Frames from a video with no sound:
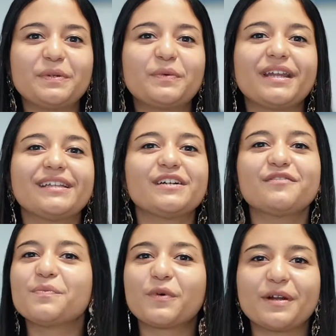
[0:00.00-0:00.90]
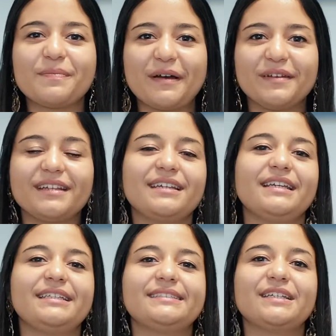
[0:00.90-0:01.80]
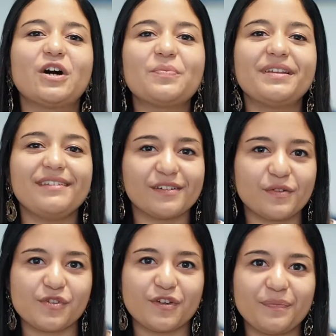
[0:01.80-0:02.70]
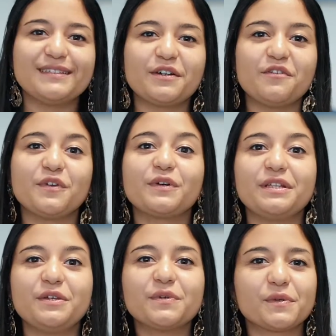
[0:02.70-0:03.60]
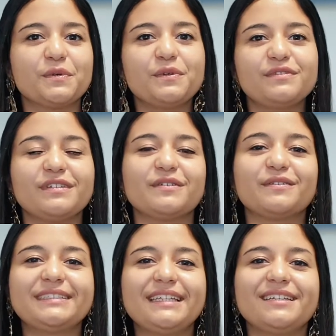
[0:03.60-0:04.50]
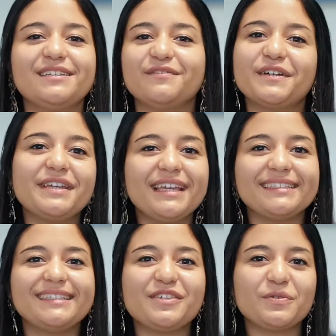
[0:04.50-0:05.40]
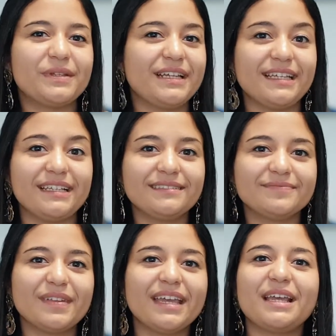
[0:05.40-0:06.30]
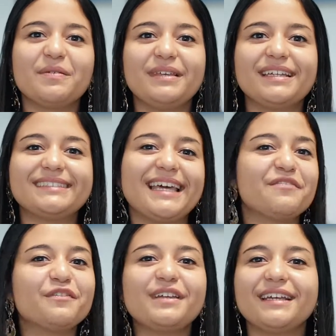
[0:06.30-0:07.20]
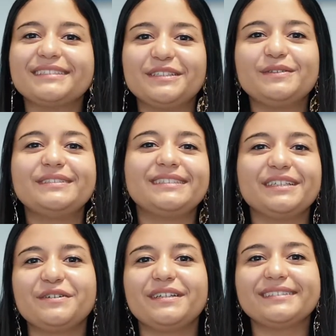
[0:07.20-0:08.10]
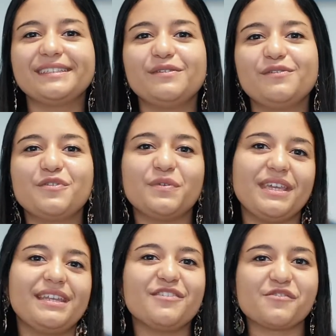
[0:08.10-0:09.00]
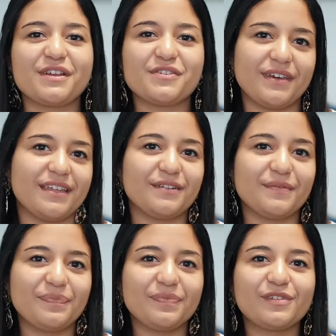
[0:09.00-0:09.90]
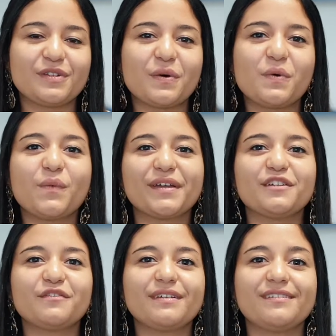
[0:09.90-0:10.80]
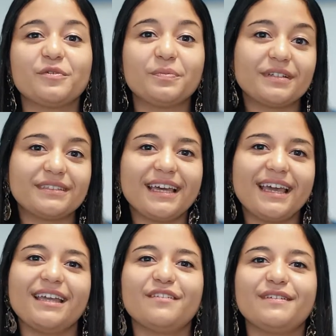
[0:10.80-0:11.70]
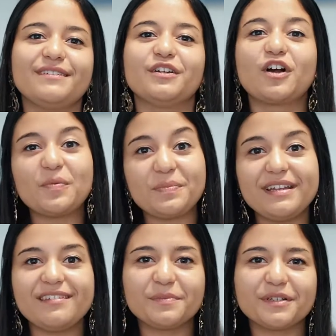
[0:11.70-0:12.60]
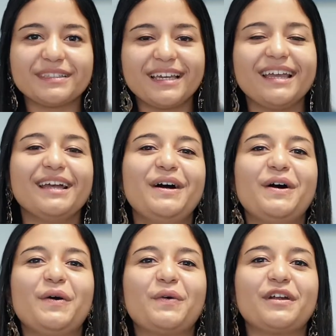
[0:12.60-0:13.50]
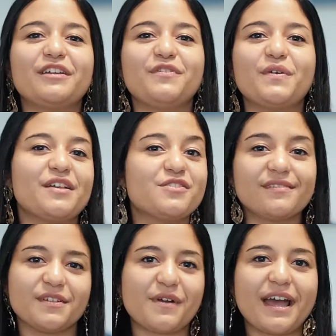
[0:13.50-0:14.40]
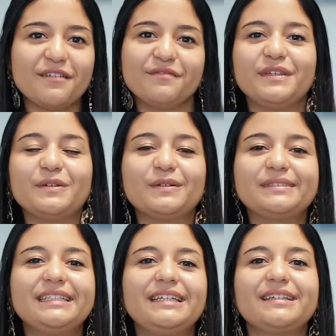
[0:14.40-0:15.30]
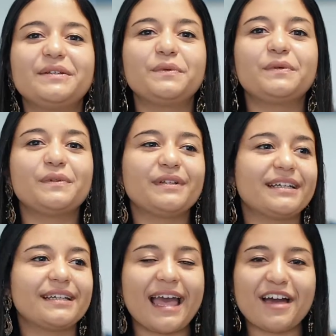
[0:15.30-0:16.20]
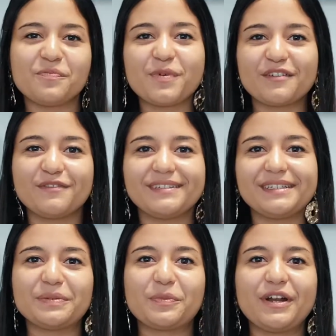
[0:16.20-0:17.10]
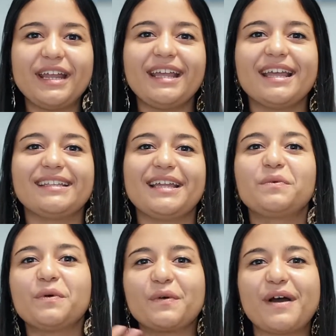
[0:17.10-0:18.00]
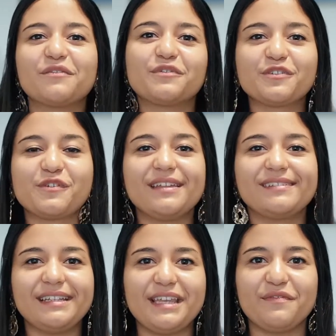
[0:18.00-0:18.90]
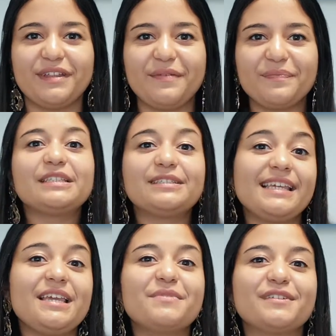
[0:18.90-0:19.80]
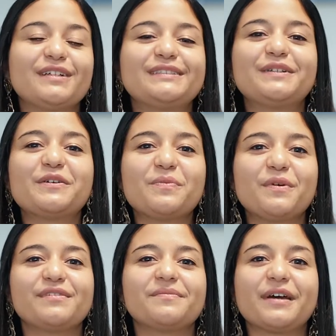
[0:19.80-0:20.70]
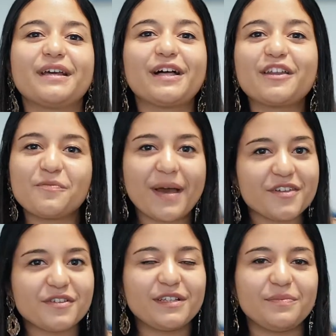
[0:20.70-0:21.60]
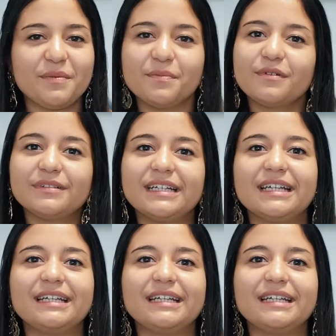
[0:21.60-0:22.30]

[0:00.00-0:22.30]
but what I love more about it is the company's culture. So if you're a new recruit, you'll see that it's very easy to blend in because every excuse is a good excuse to eat and drink together. So whether if it's your birthday, if it's your company's birthday, or if you had just arrived, you'll see that we'll have breakfast in the morning and then we'll go out for drinks in the evening. The team is also composed about a lot of passionate people